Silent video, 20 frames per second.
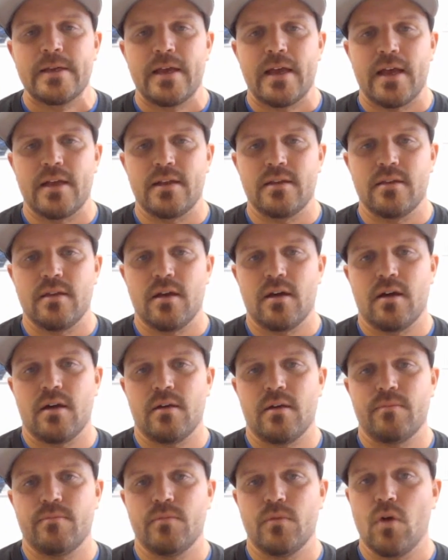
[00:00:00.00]
And
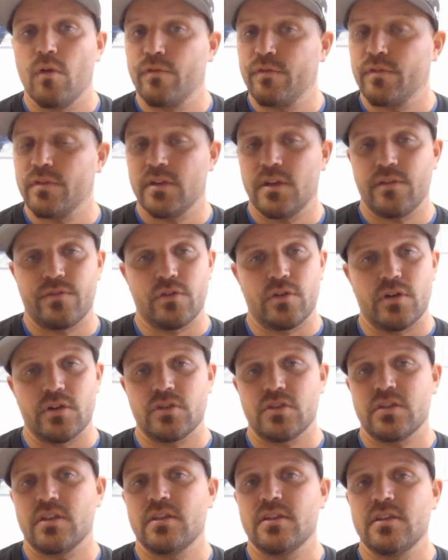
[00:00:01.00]
hopefully, if you're
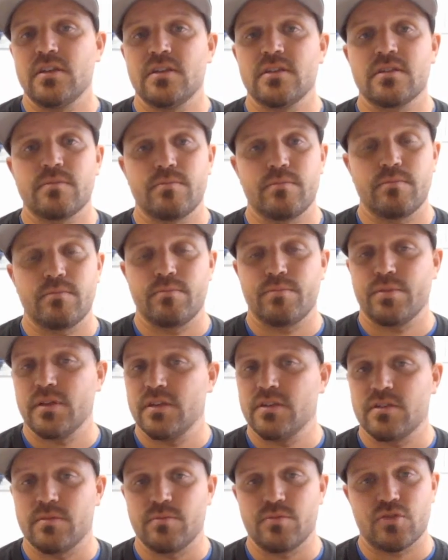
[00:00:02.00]
interested in these,
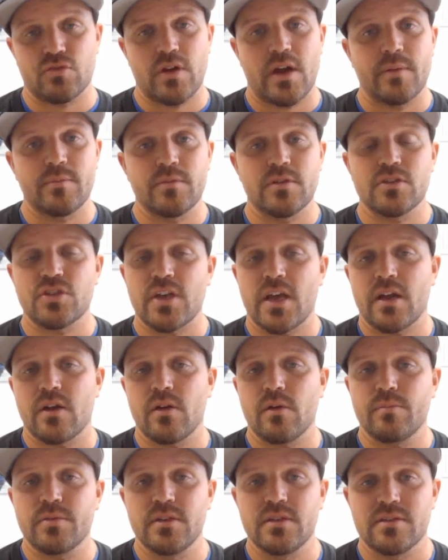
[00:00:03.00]
please subscribe to the
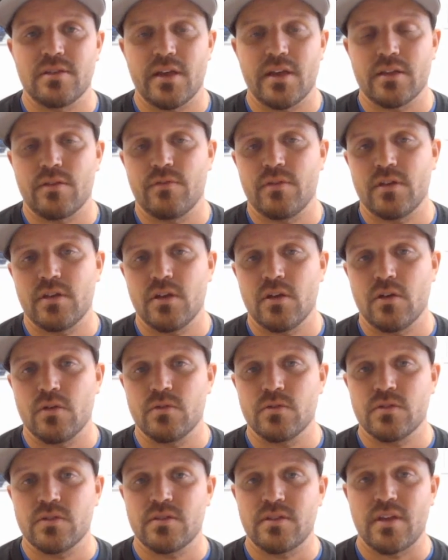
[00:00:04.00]
channel. Please like the
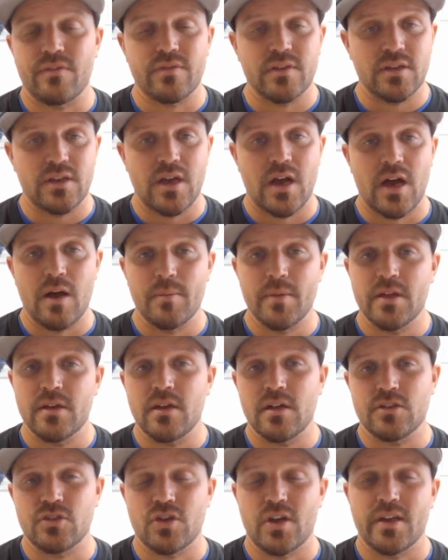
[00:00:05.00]
videos. Definitely
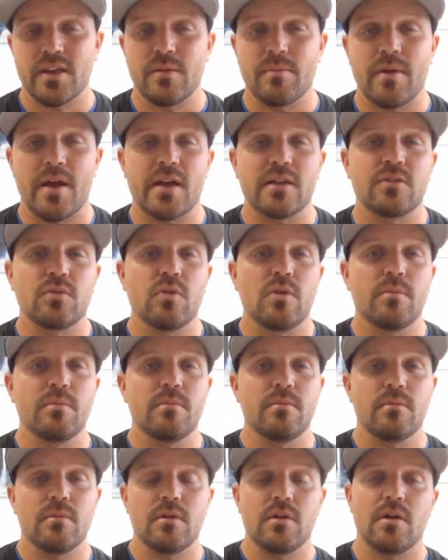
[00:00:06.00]
comment. I'll try and get back to
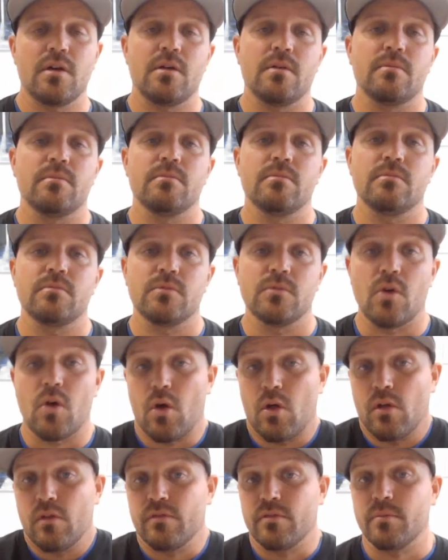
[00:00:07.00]
them,
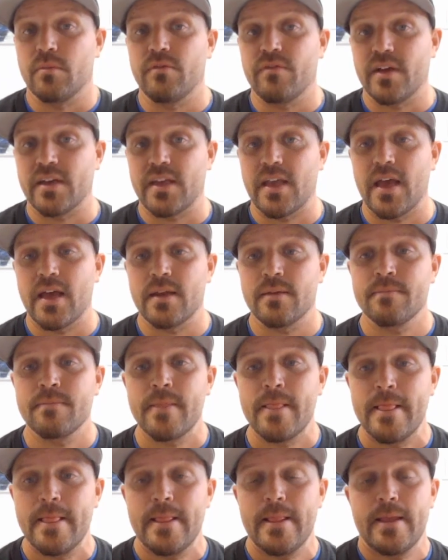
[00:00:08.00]
all of them if I can.
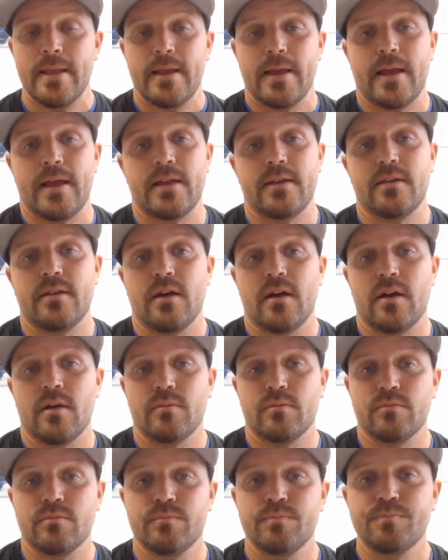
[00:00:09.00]
And
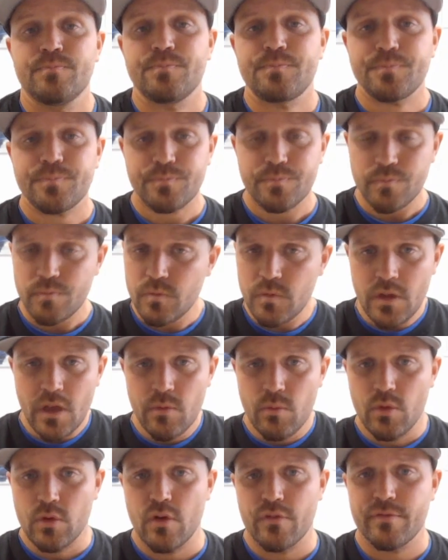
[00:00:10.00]

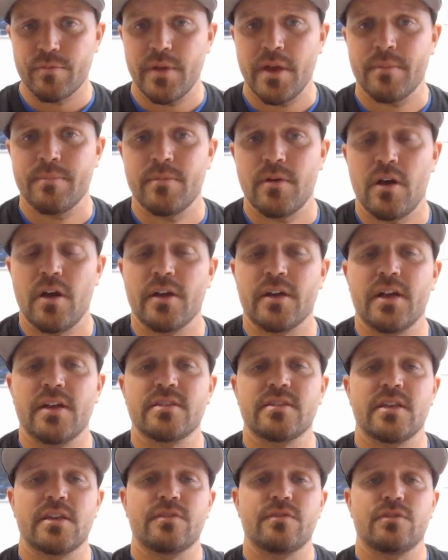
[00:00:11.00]
we'll go from there. All right,
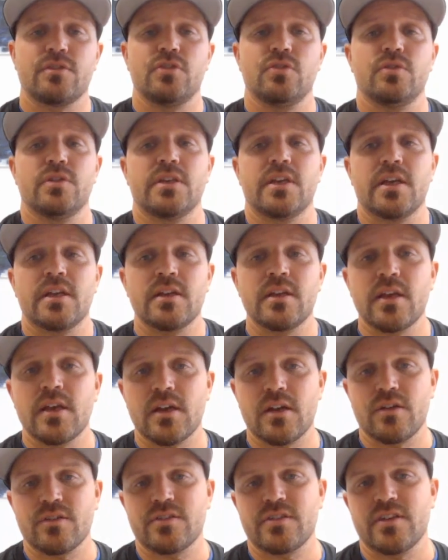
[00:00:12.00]
guys. Thanks for tuning in,
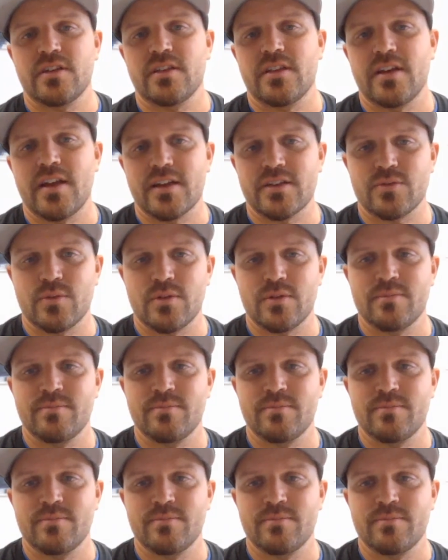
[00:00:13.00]
and I'll see you in the next one.